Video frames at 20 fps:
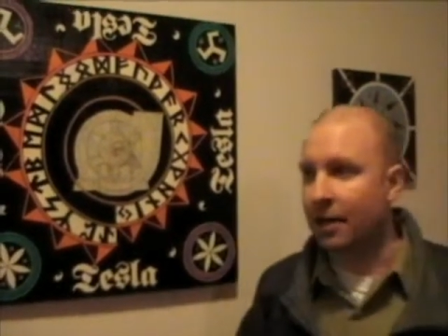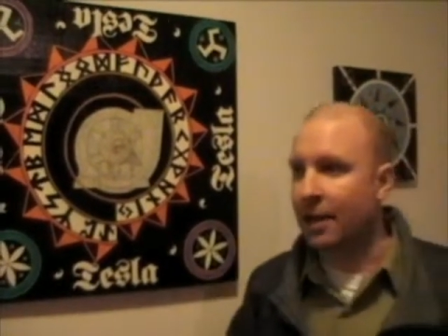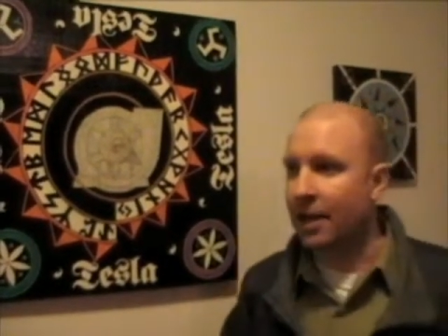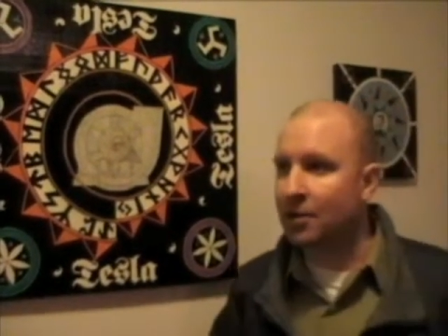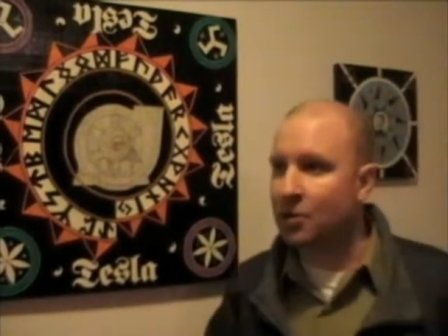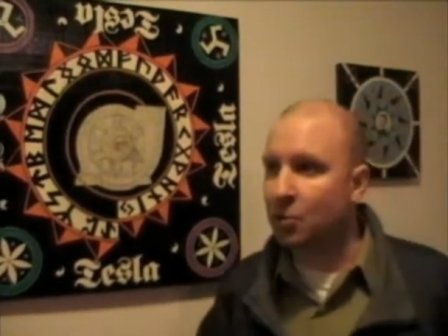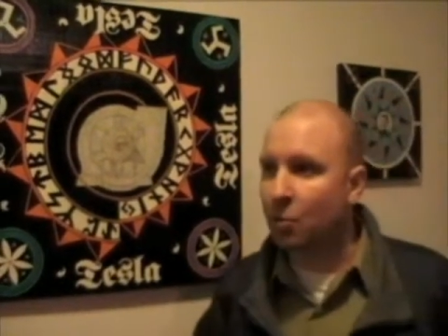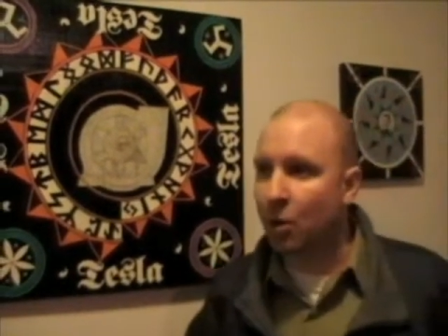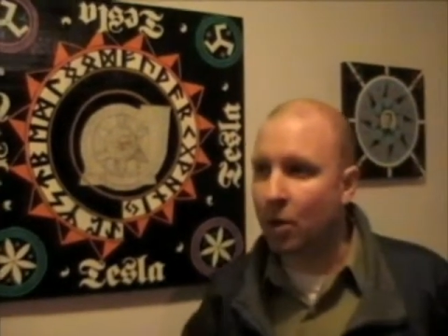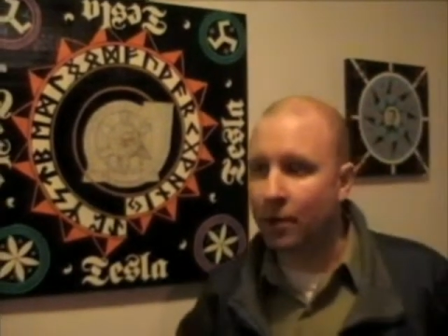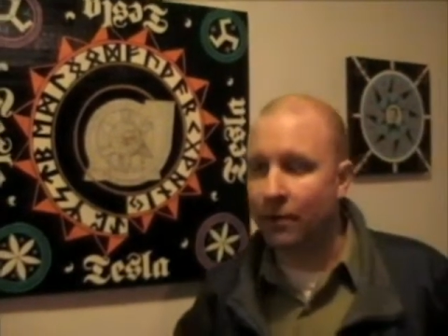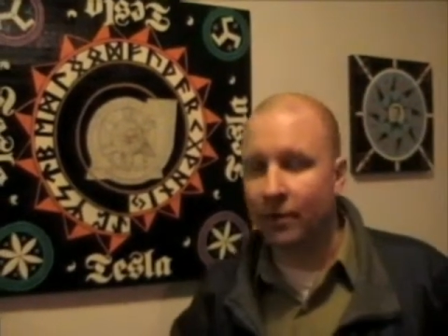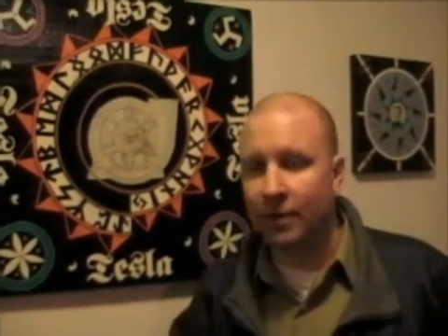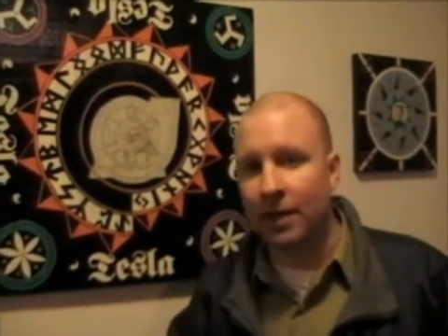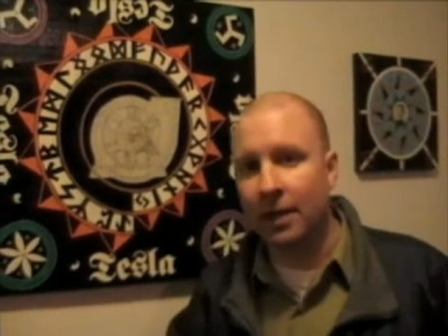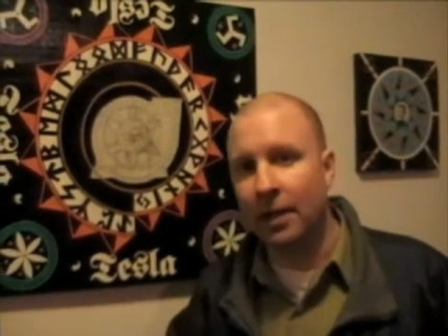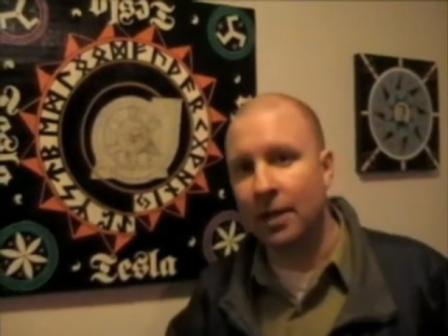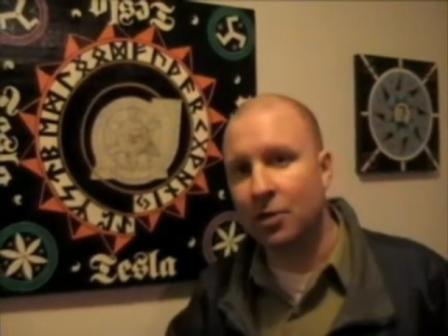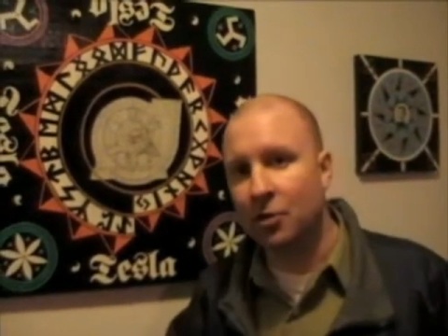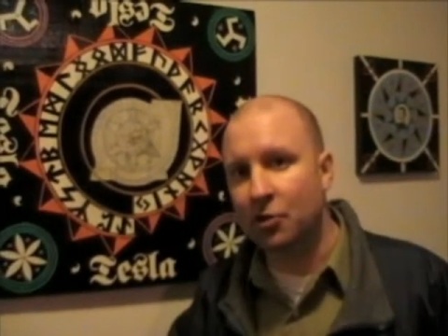and that's one of
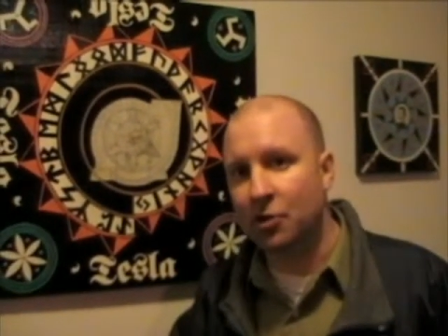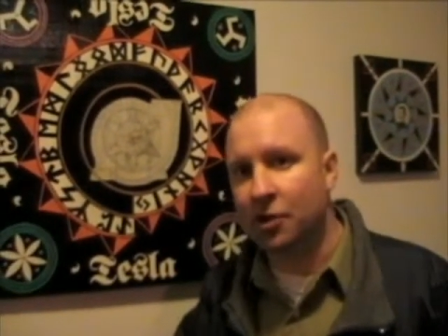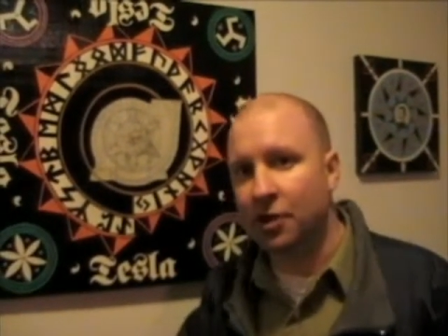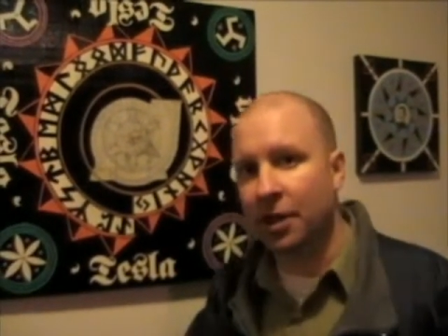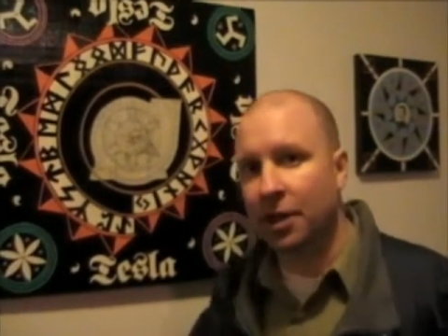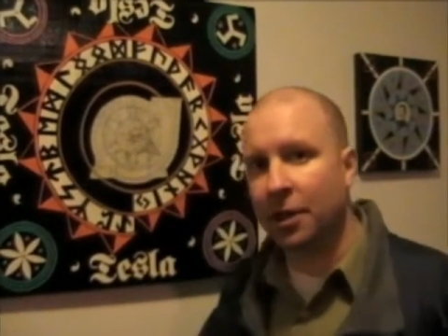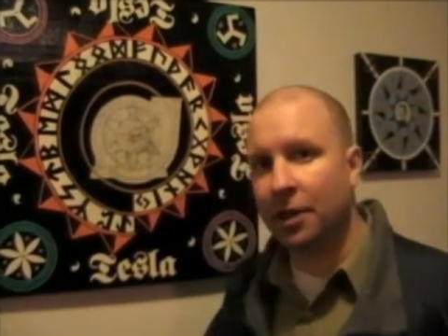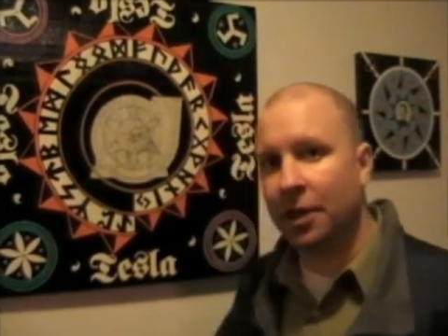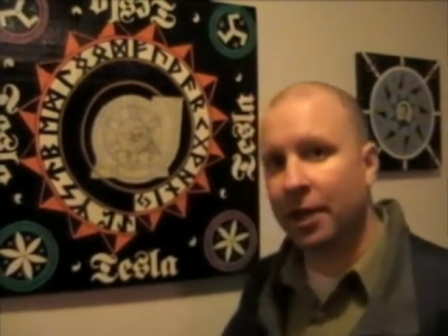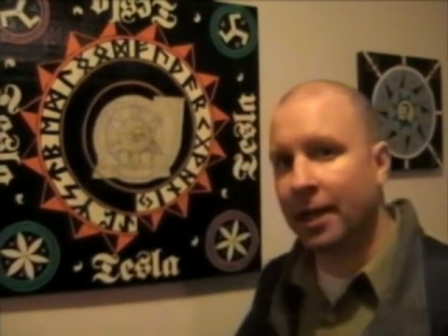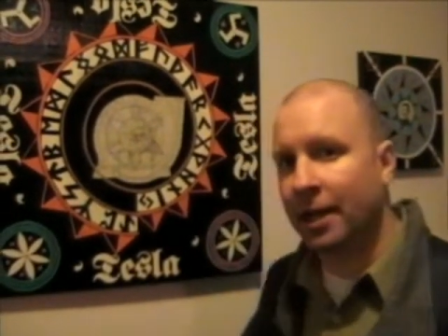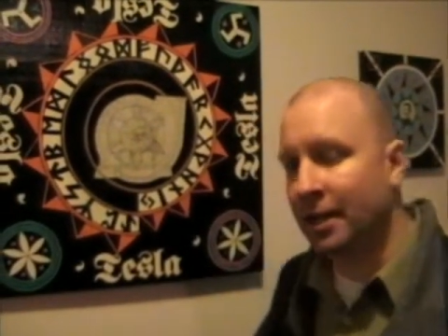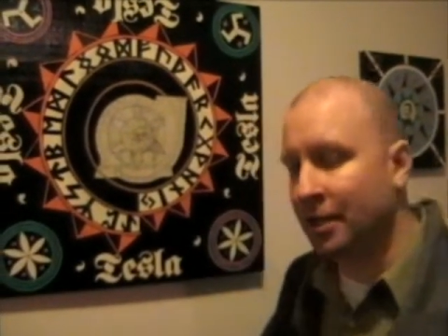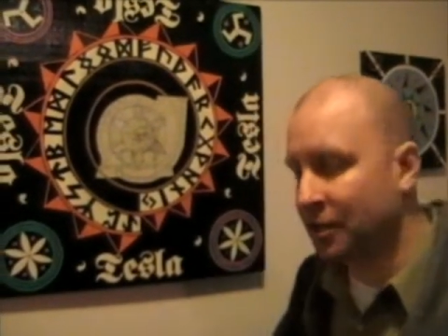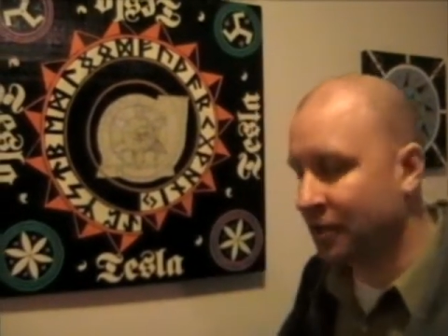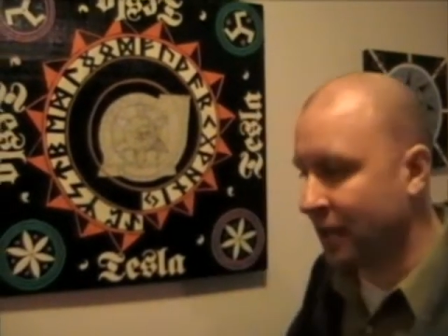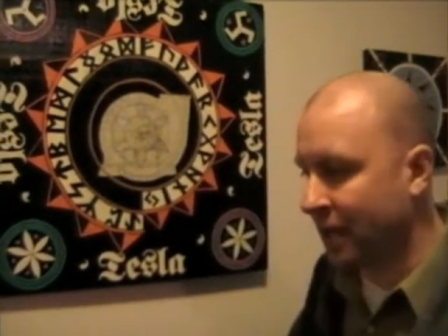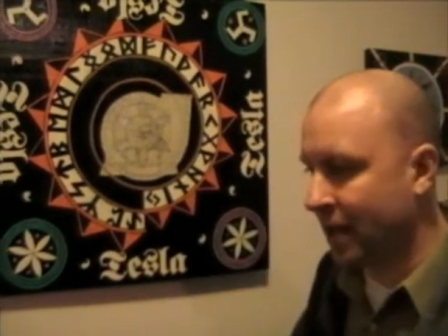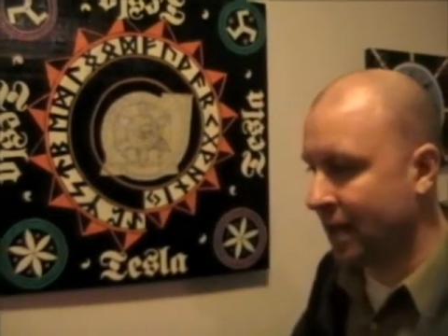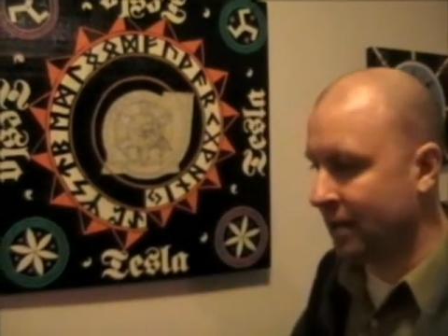the interesting
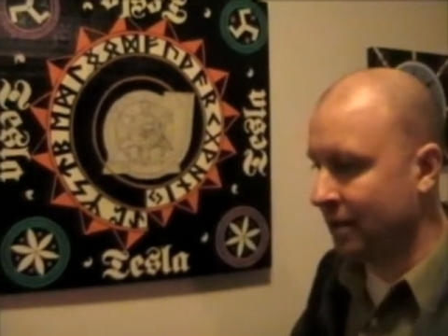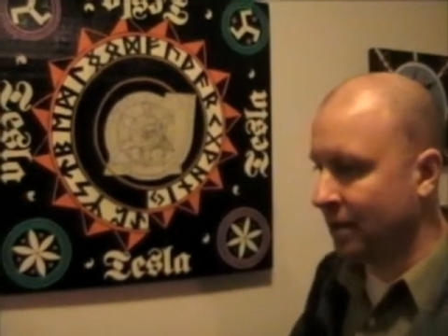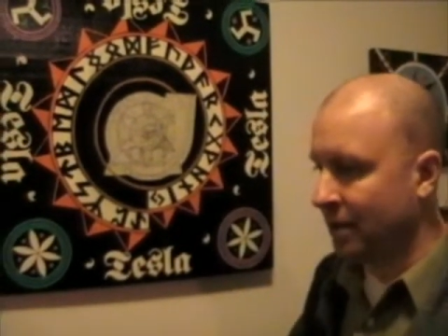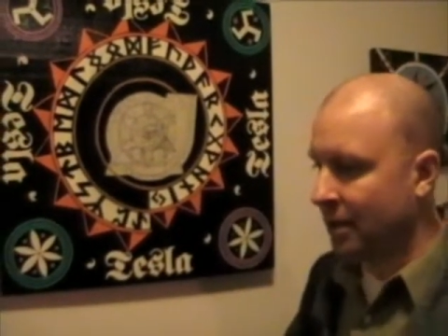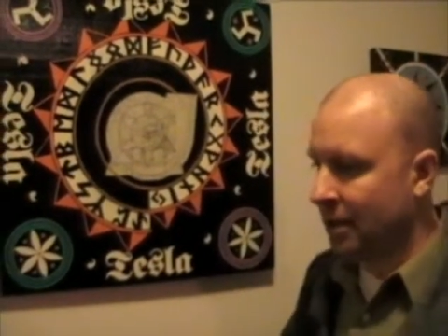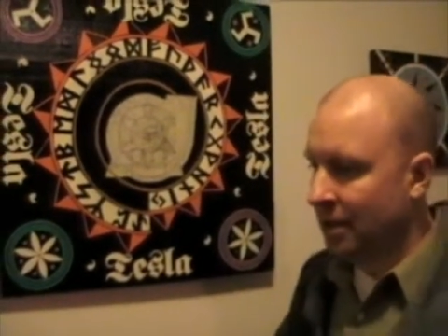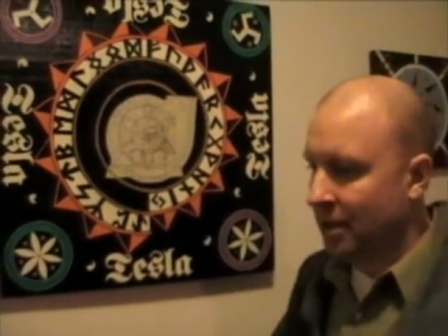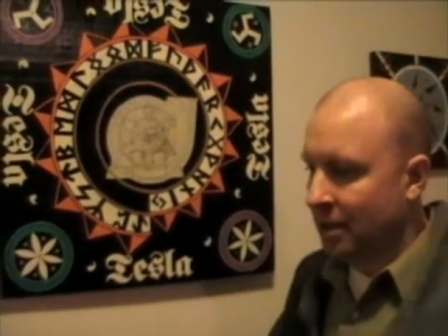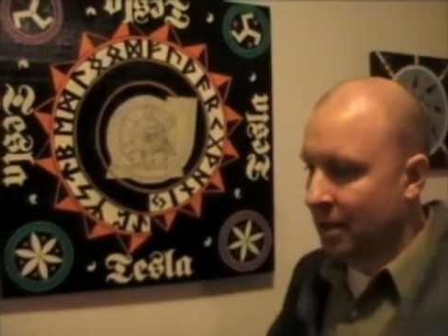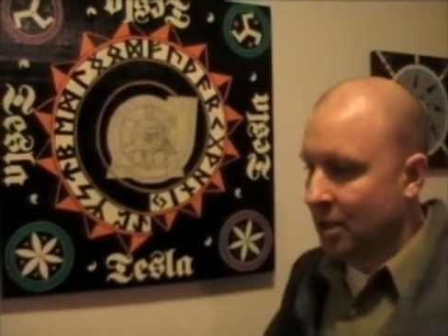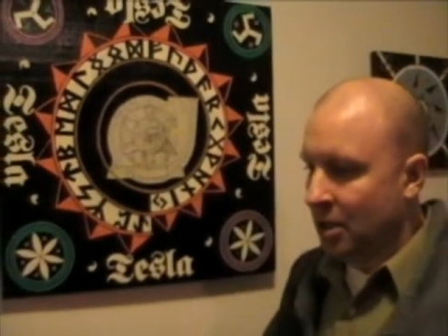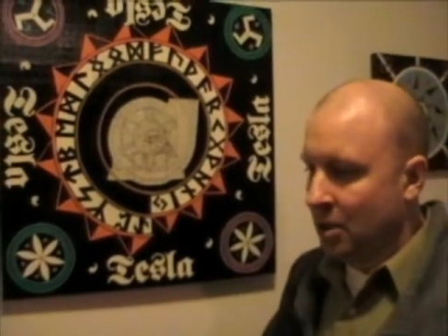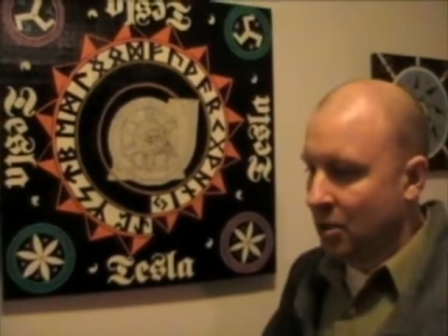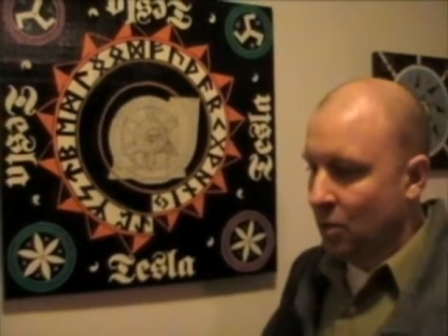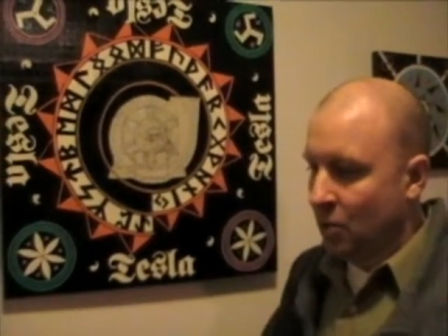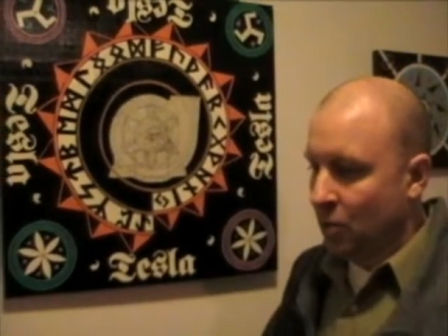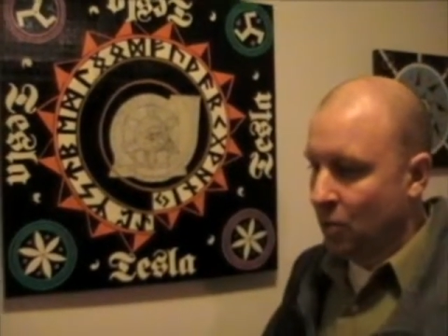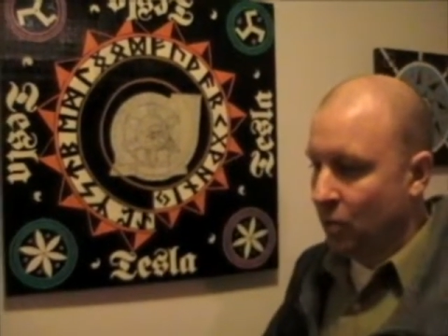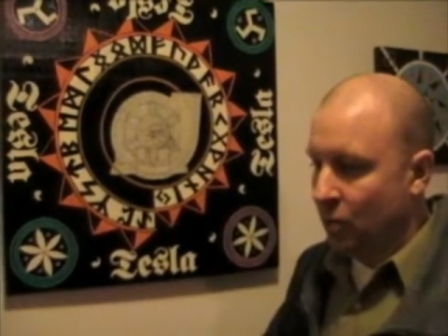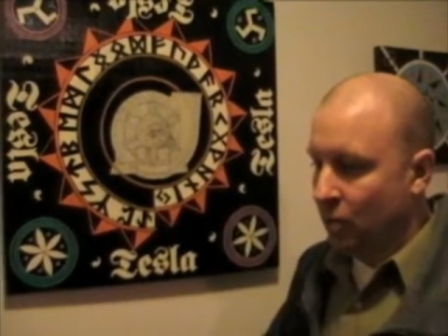things that
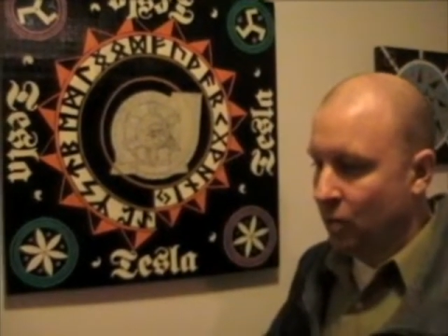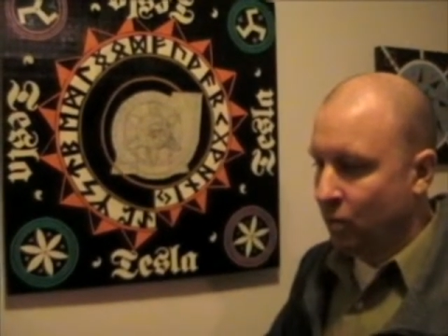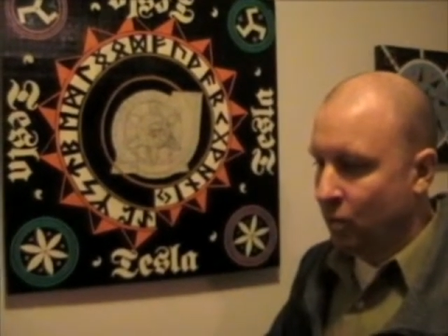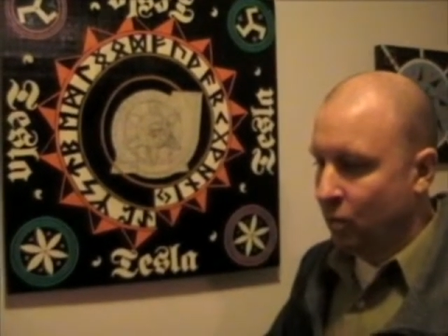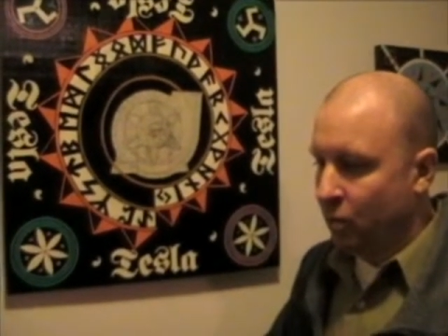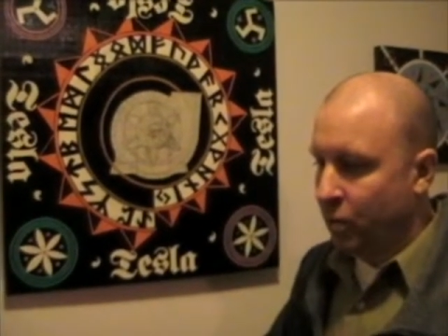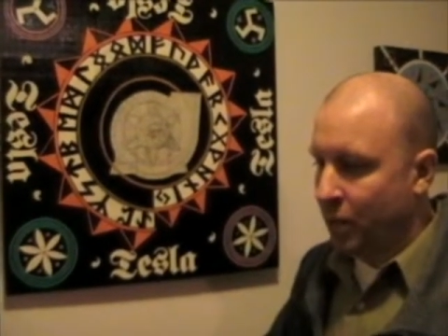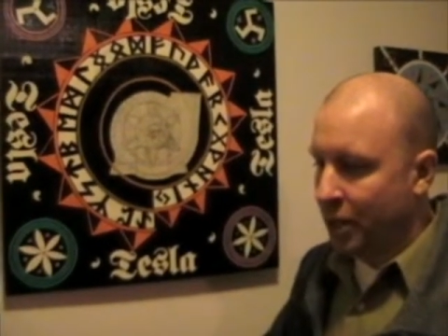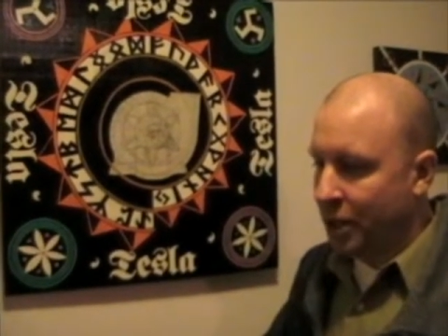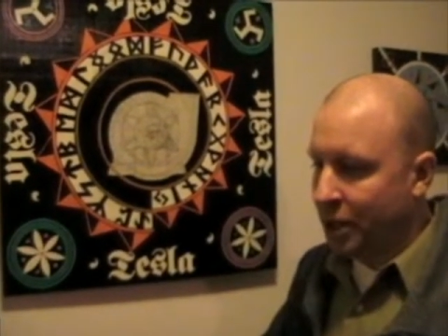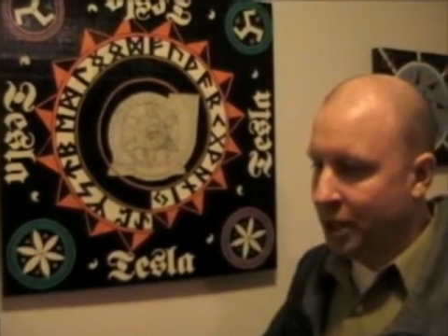we